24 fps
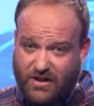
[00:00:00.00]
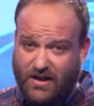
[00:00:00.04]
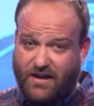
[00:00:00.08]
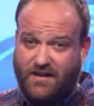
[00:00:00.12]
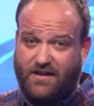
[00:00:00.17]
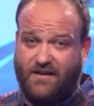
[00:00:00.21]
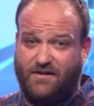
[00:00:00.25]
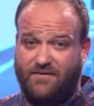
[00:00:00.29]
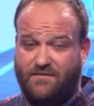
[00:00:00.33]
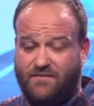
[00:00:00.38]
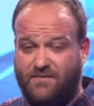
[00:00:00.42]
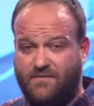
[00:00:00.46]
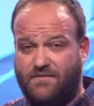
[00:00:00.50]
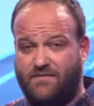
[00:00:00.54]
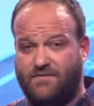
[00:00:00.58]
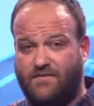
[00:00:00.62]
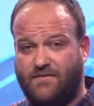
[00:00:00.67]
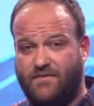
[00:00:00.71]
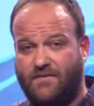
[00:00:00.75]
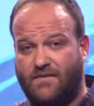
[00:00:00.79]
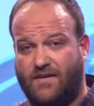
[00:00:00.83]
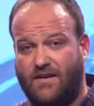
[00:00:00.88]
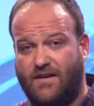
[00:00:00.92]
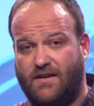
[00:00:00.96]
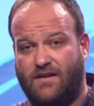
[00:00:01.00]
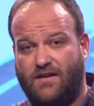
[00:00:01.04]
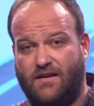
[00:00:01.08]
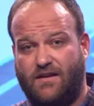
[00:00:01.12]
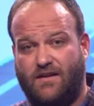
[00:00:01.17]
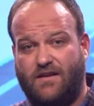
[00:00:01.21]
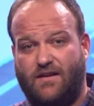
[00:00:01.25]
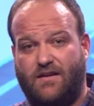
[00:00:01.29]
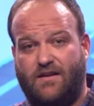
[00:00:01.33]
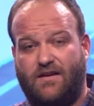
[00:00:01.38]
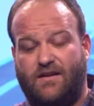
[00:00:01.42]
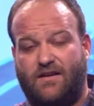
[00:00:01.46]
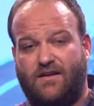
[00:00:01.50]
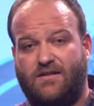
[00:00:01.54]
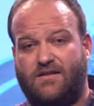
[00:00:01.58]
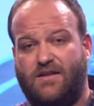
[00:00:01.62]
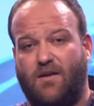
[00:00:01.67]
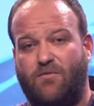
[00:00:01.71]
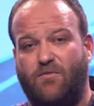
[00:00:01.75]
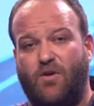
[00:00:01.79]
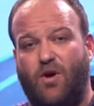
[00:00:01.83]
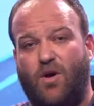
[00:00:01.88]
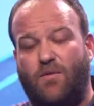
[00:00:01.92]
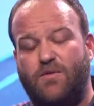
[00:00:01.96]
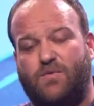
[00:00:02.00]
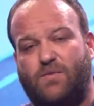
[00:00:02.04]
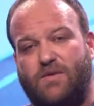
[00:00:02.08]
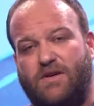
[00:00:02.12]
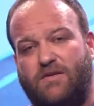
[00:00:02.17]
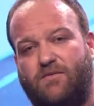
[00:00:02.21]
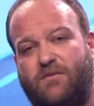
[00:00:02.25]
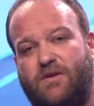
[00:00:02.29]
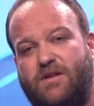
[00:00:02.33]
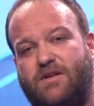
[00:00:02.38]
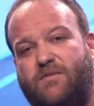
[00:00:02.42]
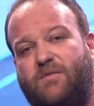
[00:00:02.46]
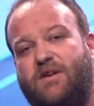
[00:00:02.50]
other. Sometimes we, we,